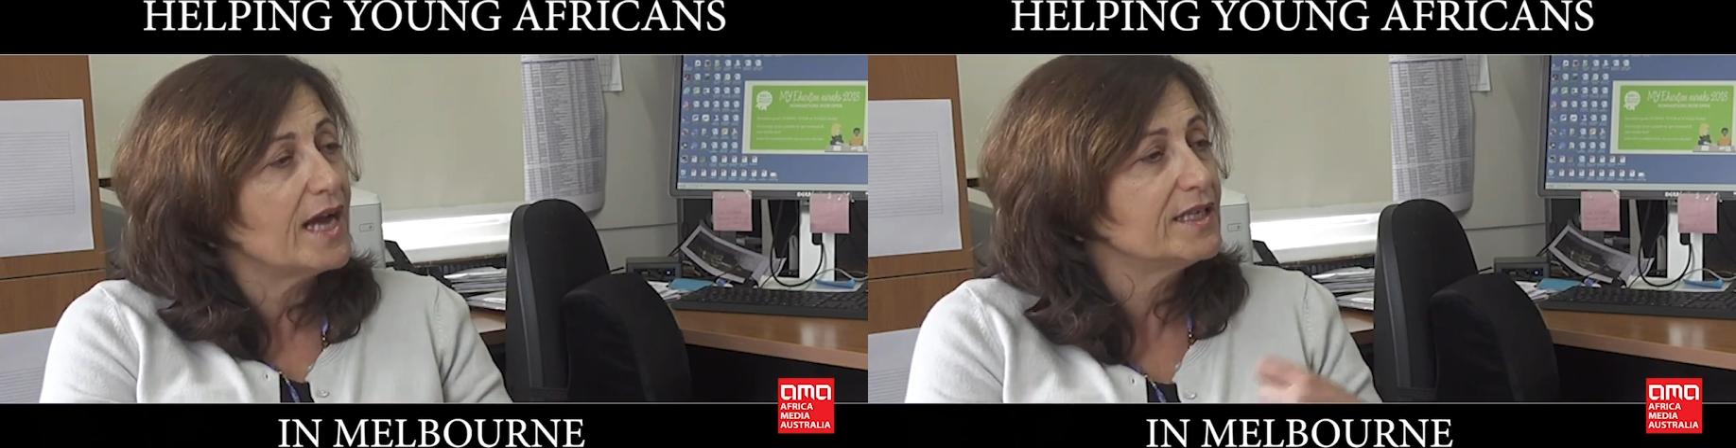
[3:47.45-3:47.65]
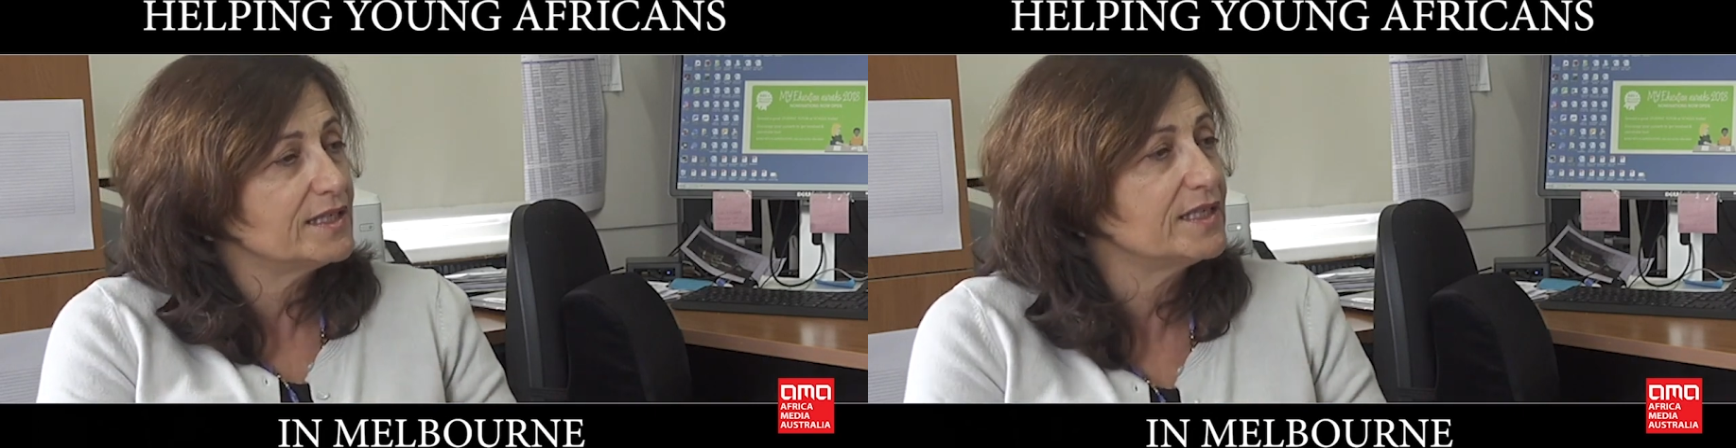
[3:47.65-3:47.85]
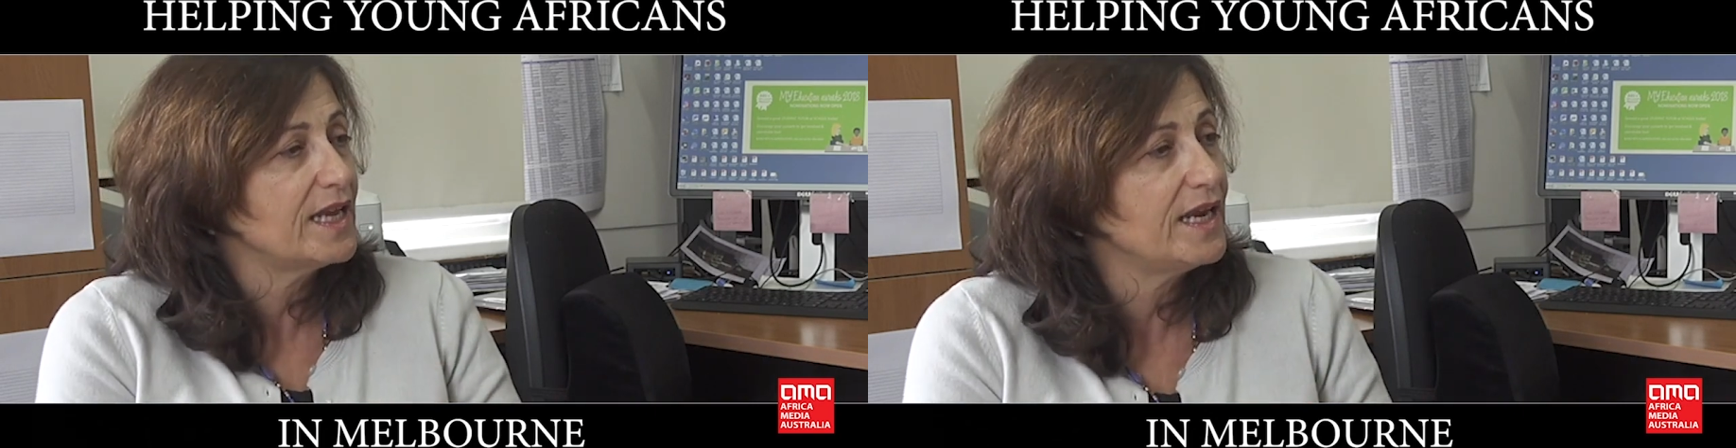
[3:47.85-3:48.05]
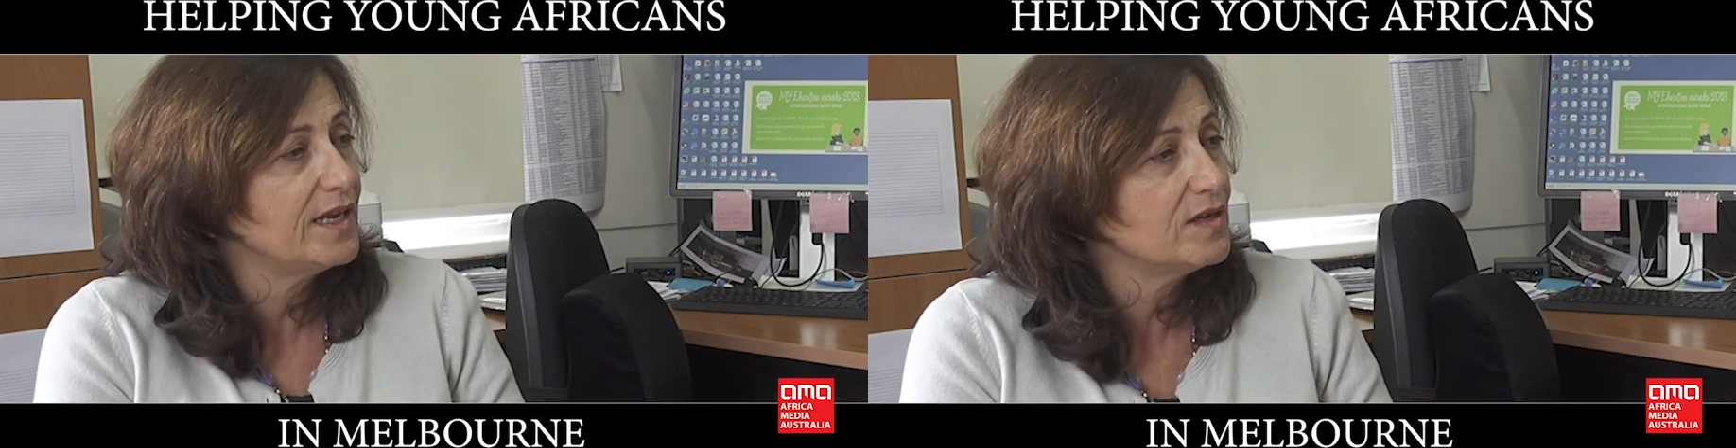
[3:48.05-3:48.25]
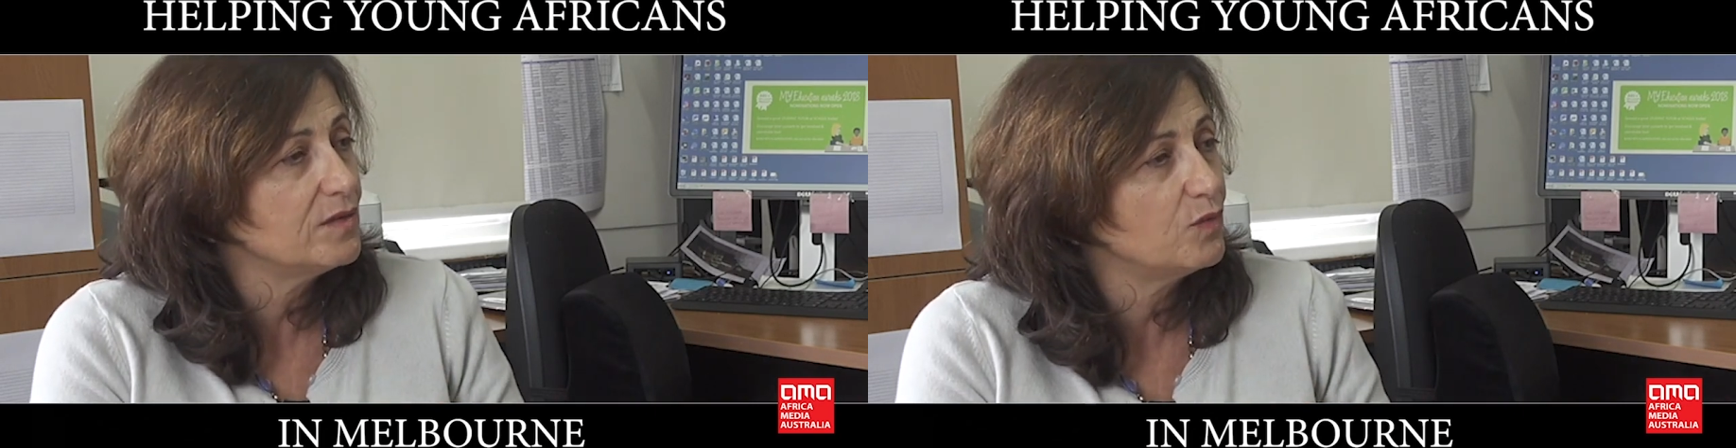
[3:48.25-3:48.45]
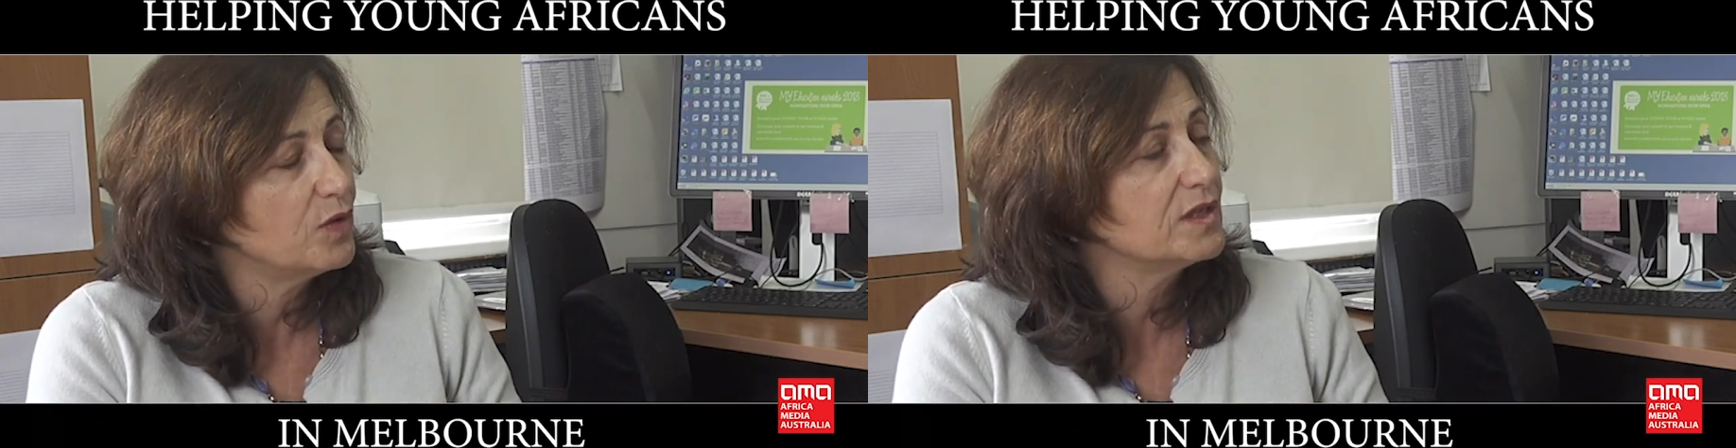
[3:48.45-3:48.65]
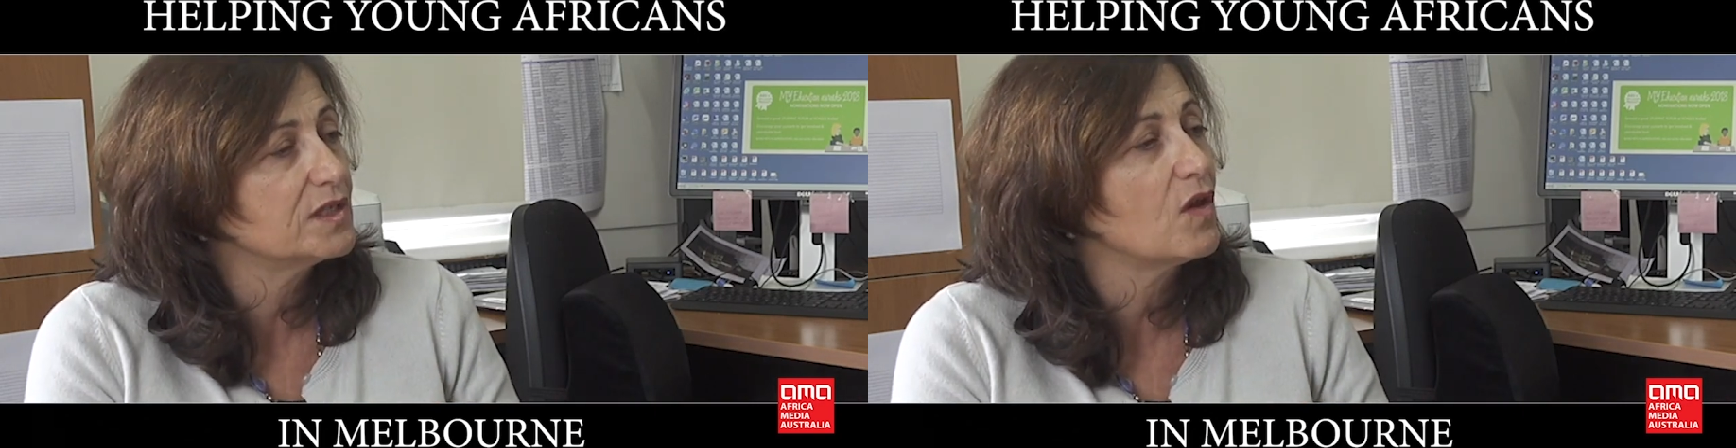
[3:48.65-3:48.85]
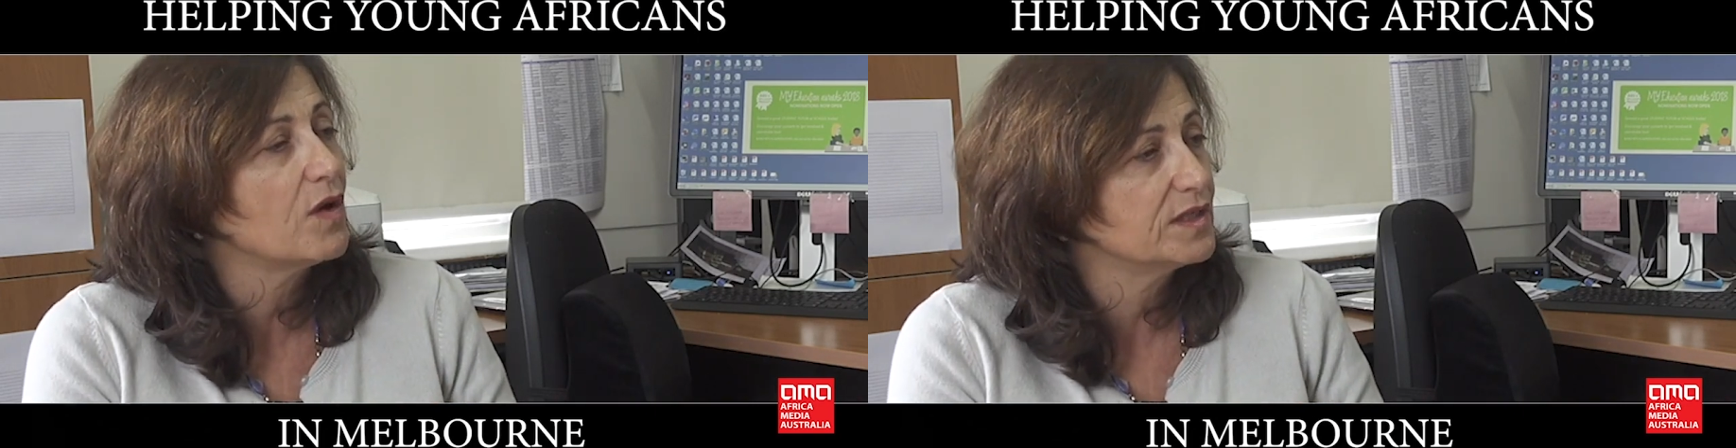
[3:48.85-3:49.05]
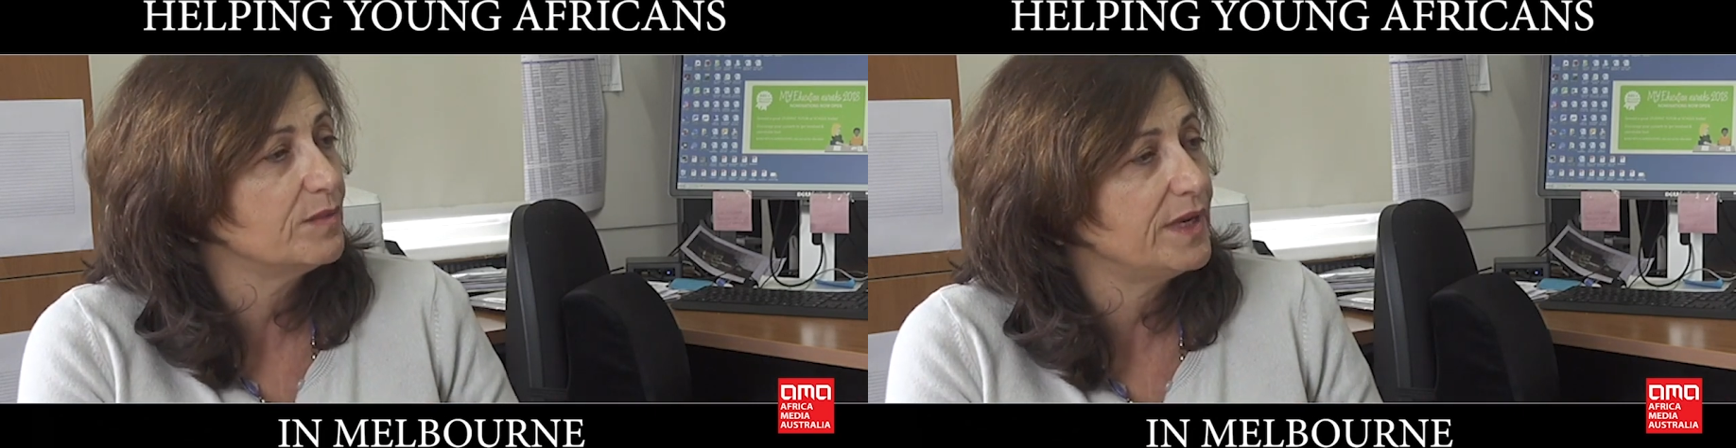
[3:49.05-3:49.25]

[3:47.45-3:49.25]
understand what it's like to